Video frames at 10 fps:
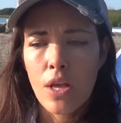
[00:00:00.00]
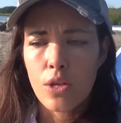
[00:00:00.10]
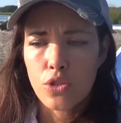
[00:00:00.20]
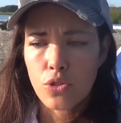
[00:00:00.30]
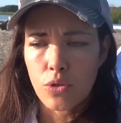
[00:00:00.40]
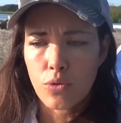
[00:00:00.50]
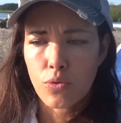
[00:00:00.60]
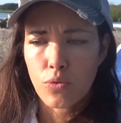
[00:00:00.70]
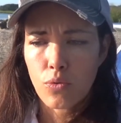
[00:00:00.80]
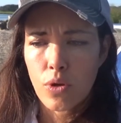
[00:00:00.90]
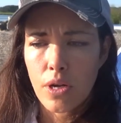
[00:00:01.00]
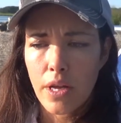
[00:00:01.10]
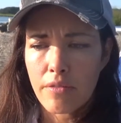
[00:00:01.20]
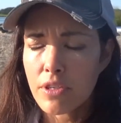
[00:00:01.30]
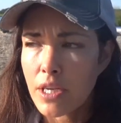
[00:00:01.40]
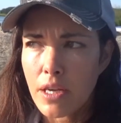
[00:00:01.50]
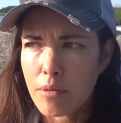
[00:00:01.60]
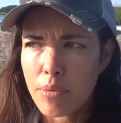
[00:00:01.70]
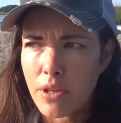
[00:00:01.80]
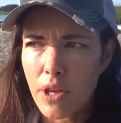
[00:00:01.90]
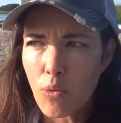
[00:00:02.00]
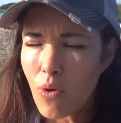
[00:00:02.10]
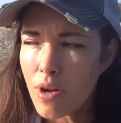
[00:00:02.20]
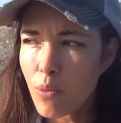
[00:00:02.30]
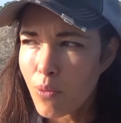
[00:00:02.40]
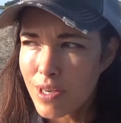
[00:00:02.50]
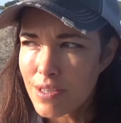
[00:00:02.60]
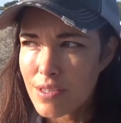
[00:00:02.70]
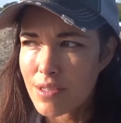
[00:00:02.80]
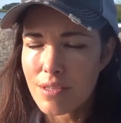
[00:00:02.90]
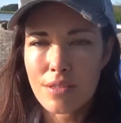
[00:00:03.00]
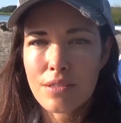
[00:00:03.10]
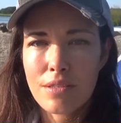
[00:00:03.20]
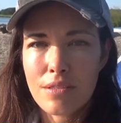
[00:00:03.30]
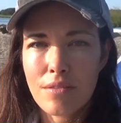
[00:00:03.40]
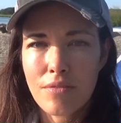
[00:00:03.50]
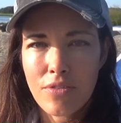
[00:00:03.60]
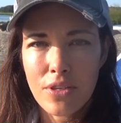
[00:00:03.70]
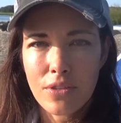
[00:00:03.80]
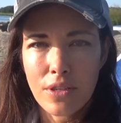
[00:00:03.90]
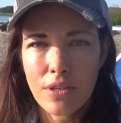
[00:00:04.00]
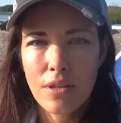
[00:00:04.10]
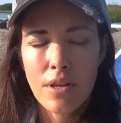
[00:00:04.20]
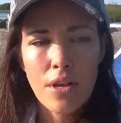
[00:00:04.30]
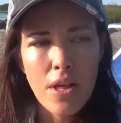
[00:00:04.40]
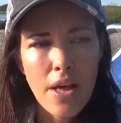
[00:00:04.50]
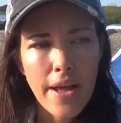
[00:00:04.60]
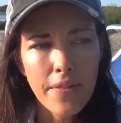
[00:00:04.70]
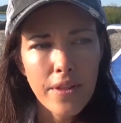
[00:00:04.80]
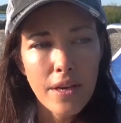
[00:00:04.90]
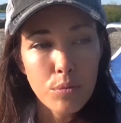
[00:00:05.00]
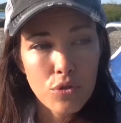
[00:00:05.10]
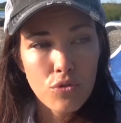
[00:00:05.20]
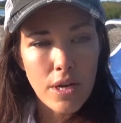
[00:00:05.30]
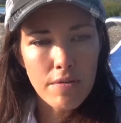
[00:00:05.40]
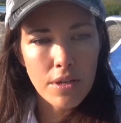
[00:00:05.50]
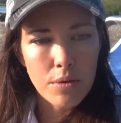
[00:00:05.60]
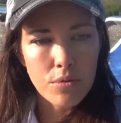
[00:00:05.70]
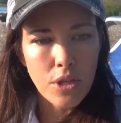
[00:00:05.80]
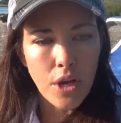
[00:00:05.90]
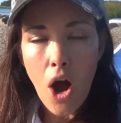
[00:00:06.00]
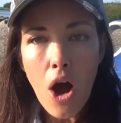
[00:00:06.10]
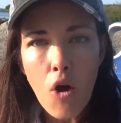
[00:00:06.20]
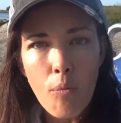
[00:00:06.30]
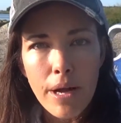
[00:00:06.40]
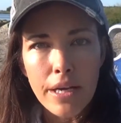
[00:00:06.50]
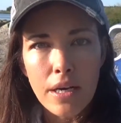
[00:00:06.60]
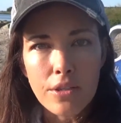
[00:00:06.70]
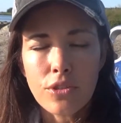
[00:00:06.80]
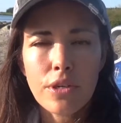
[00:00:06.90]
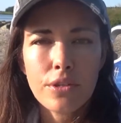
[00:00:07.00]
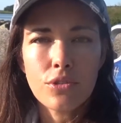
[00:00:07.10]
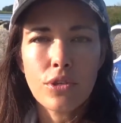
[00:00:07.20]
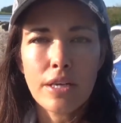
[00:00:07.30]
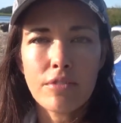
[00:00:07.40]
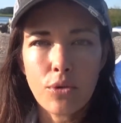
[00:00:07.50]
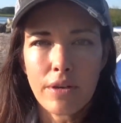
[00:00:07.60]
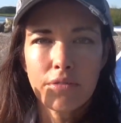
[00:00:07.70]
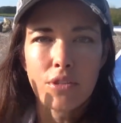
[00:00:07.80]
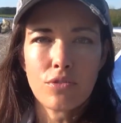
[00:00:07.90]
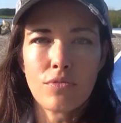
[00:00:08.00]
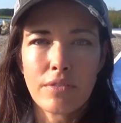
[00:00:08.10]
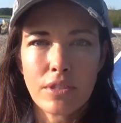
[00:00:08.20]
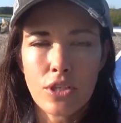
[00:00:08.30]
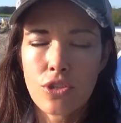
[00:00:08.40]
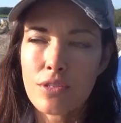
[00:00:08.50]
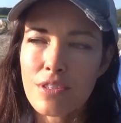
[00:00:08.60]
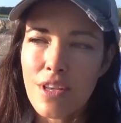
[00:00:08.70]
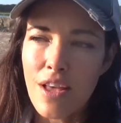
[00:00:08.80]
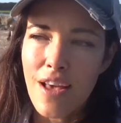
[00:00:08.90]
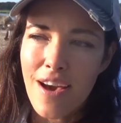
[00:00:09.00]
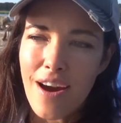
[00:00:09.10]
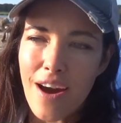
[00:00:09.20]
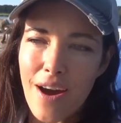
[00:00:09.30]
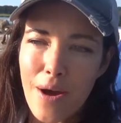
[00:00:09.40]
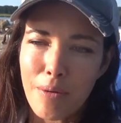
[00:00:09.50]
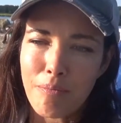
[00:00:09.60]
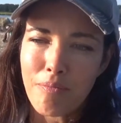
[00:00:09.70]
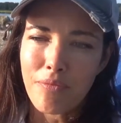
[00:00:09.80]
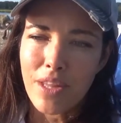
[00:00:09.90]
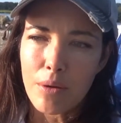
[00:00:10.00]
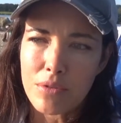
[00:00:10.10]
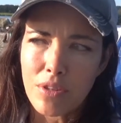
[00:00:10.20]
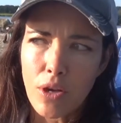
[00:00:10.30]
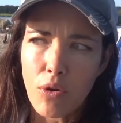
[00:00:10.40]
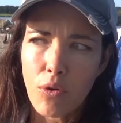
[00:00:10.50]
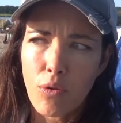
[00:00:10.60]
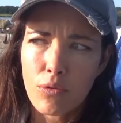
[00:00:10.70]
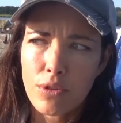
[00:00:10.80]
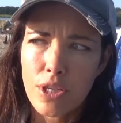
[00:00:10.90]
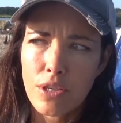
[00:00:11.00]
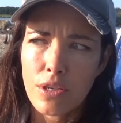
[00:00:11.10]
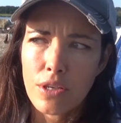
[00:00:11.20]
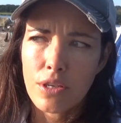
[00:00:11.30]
So every day I'd be like, what is this feeling? And then I was driving and I was like, oh my God, you know how you're driving, you have these revelations? I was like, holy,